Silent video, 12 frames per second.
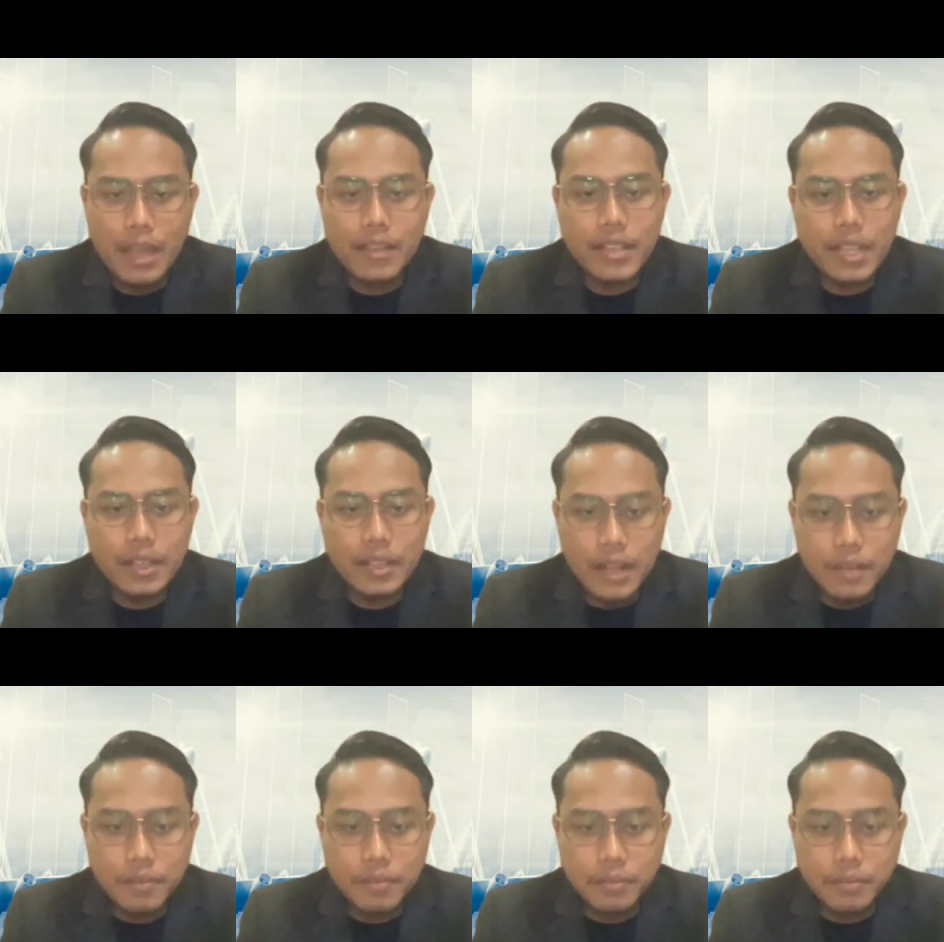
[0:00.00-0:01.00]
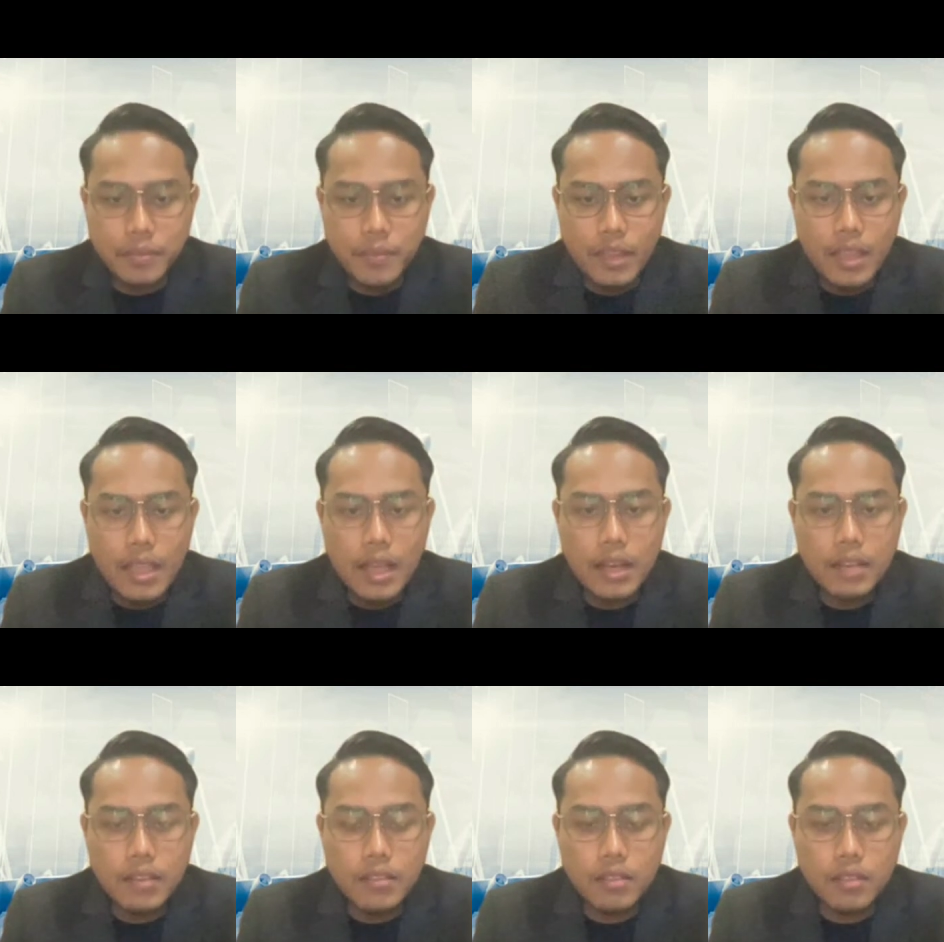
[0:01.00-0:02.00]
Other than that,
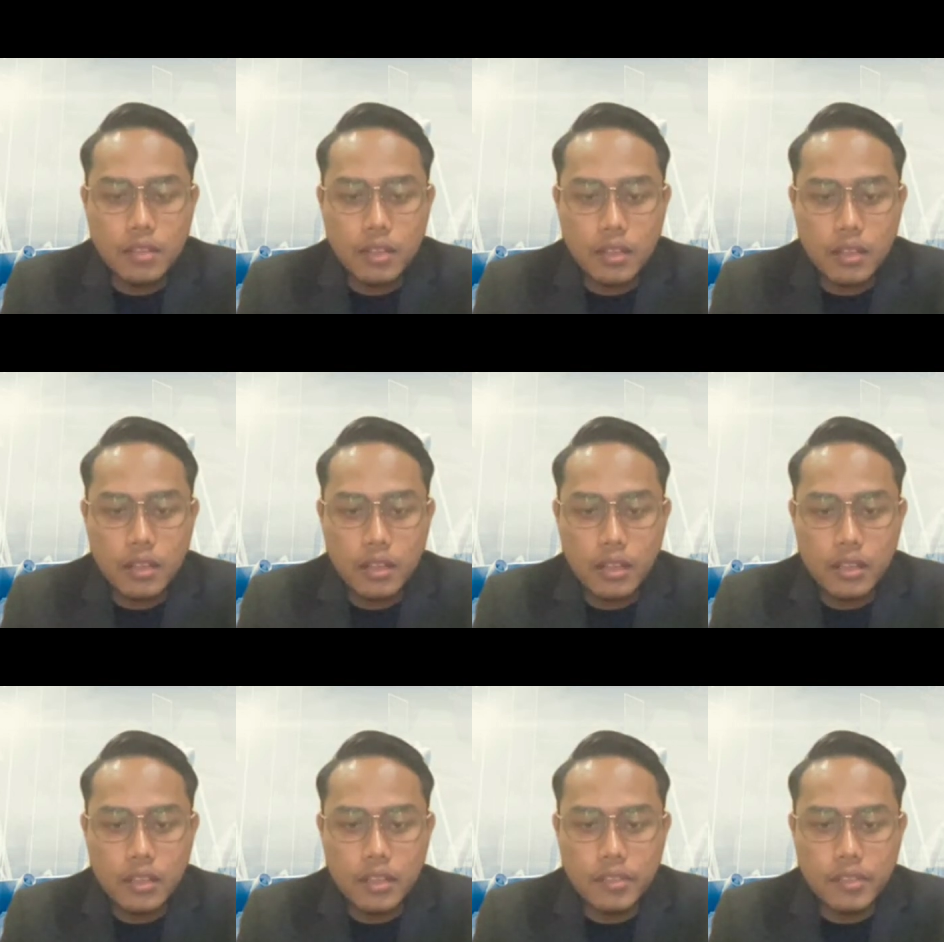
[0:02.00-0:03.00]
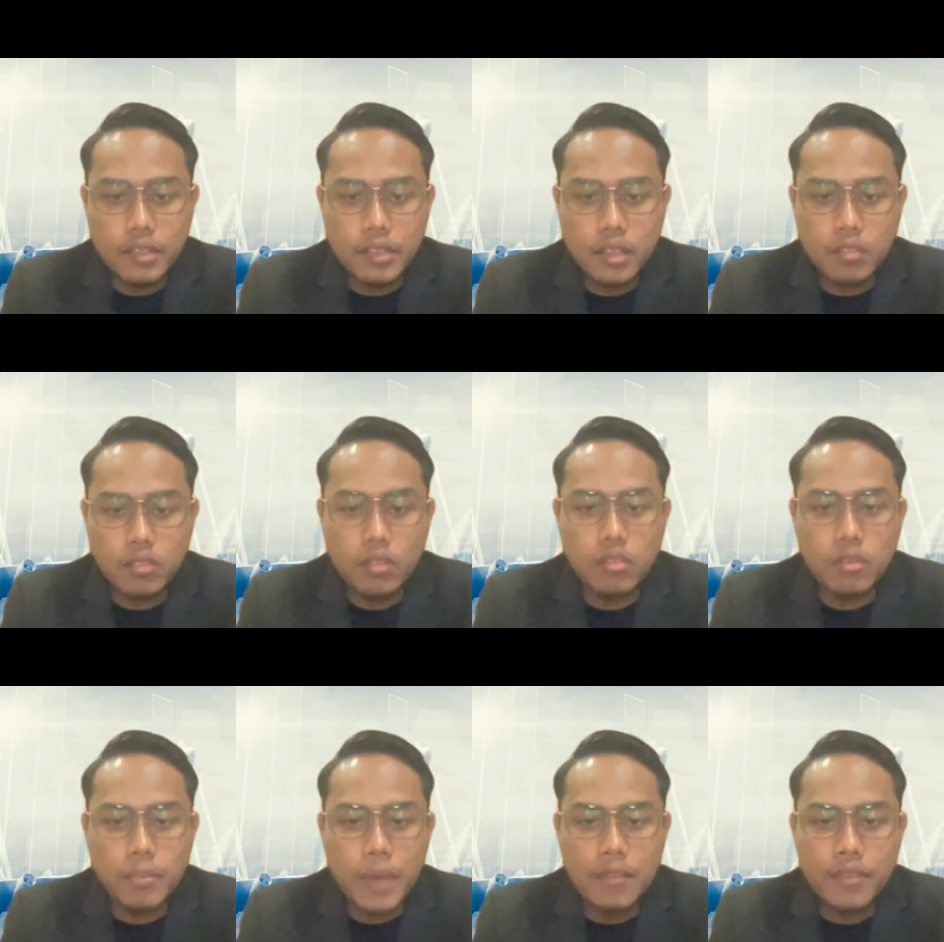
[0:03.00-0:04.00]
airlines industry has
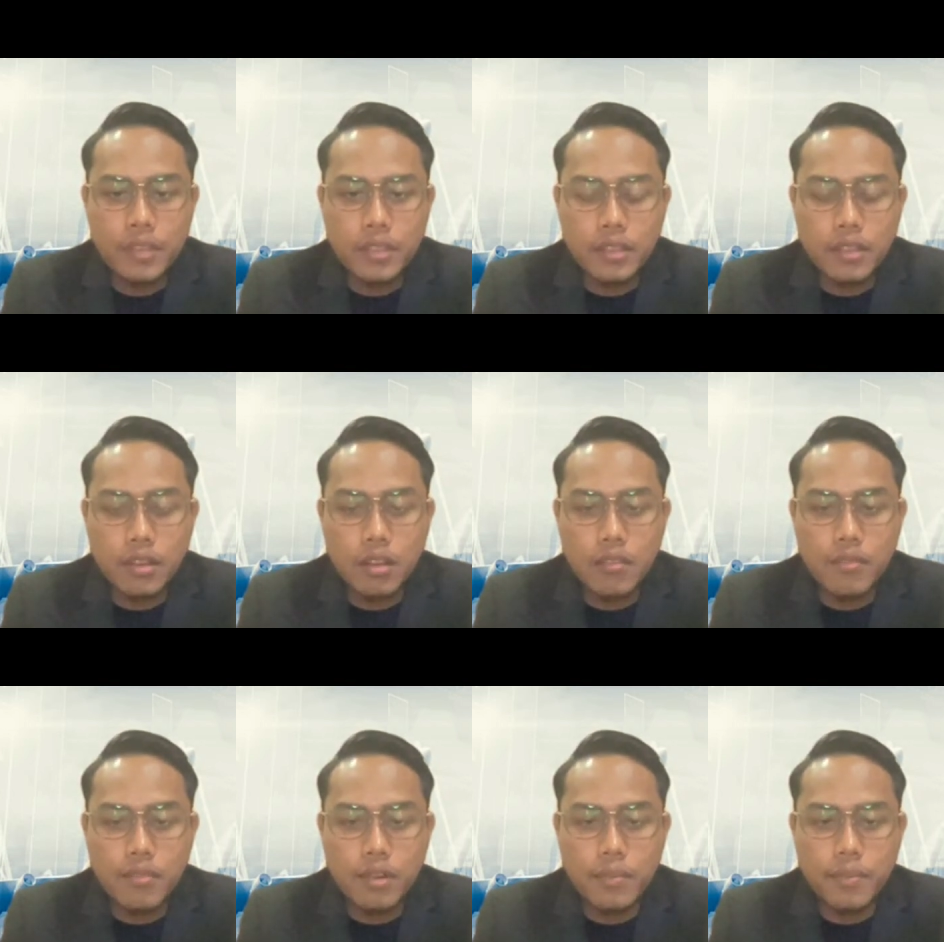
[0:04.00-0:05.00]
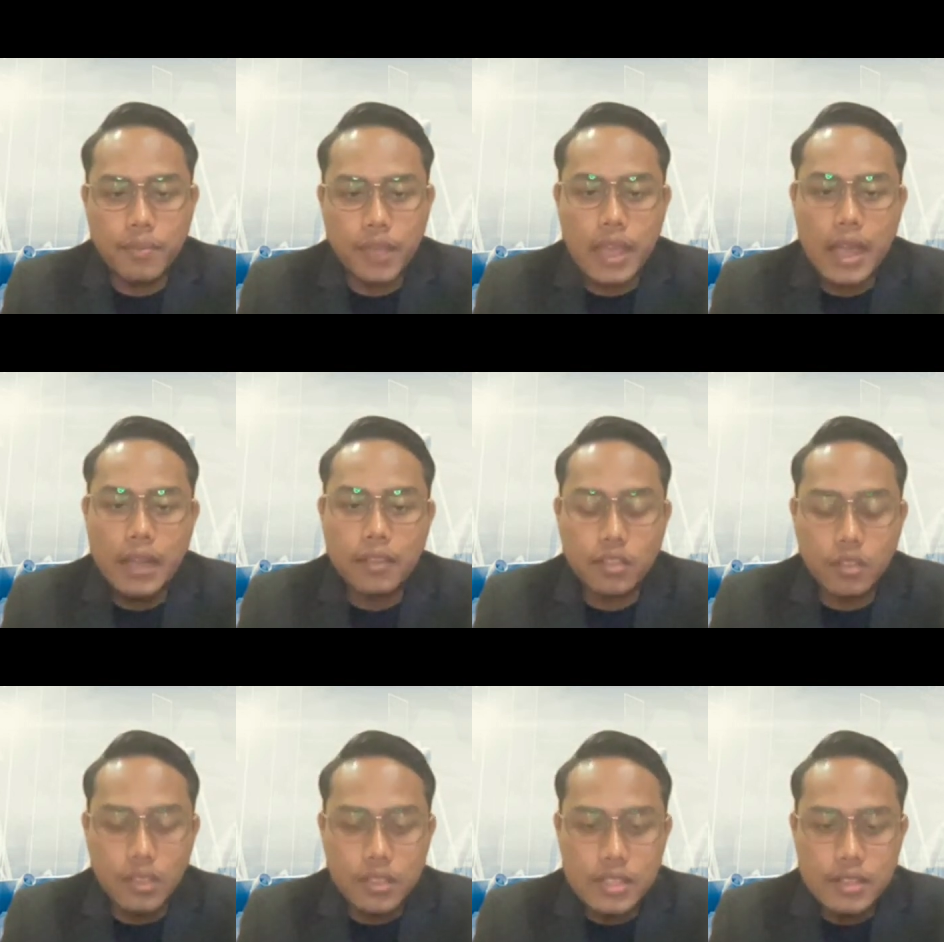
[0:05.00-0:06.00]
also benefited a lot from AI
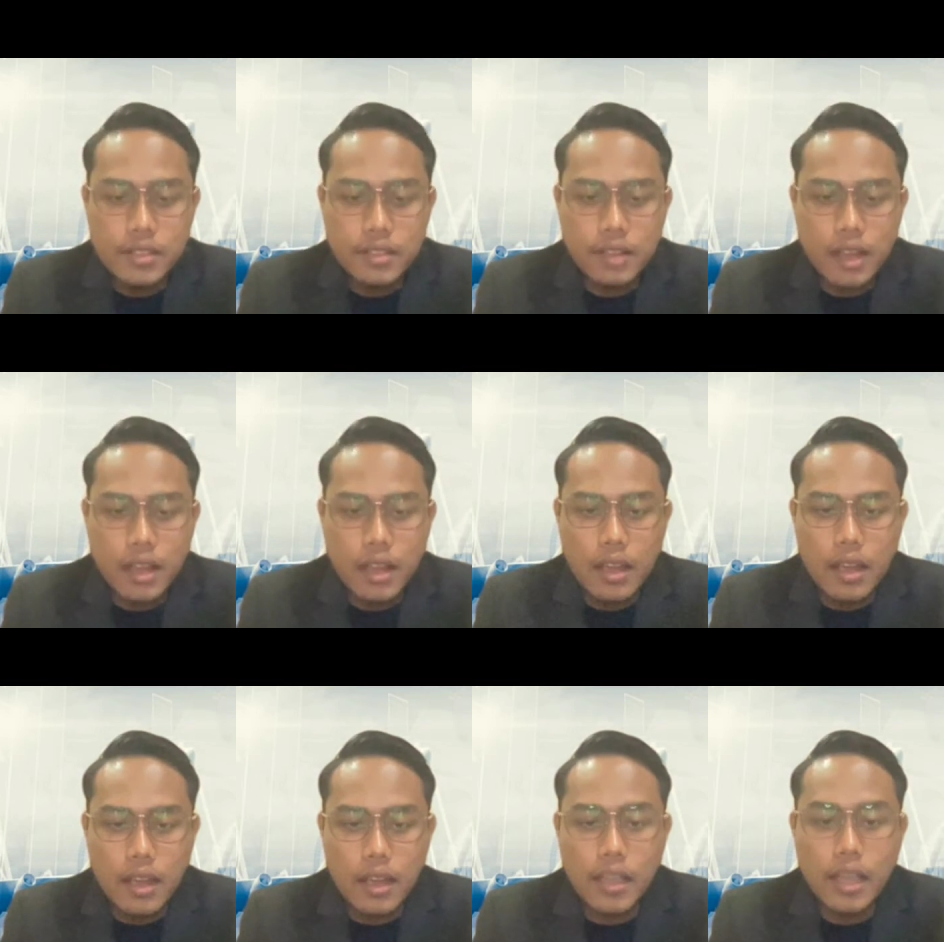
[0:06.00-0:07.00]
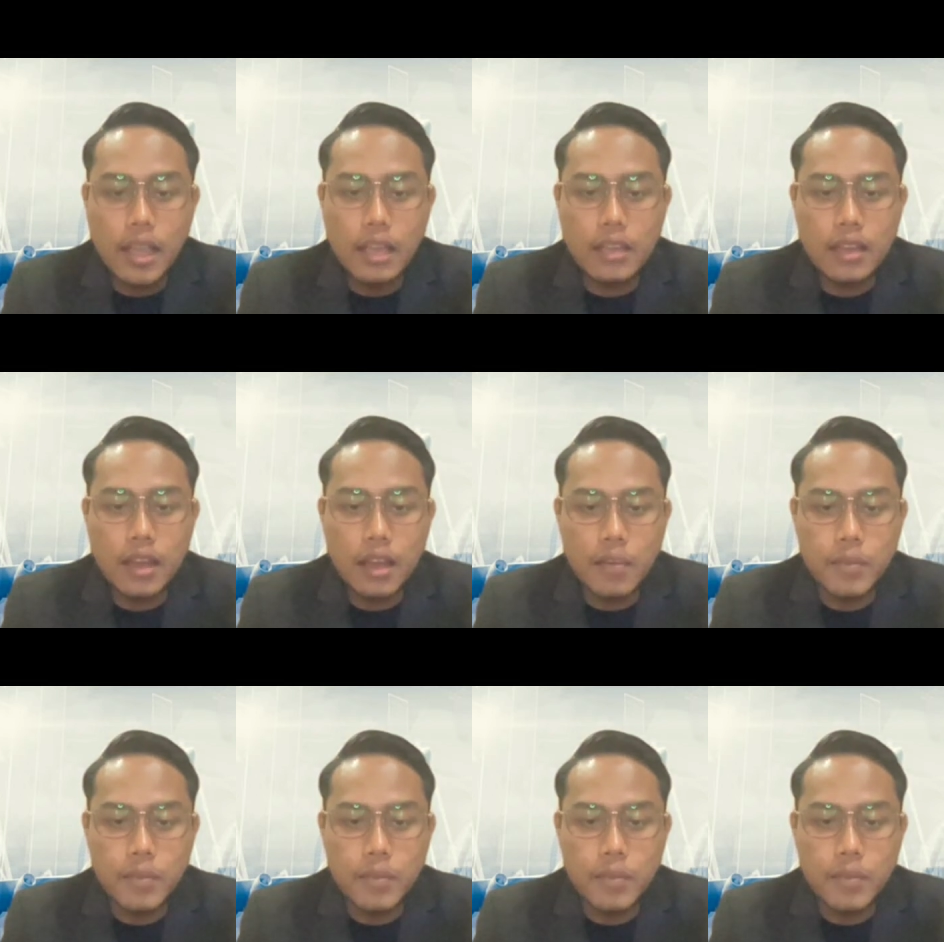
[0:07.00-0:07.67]
technologies. AI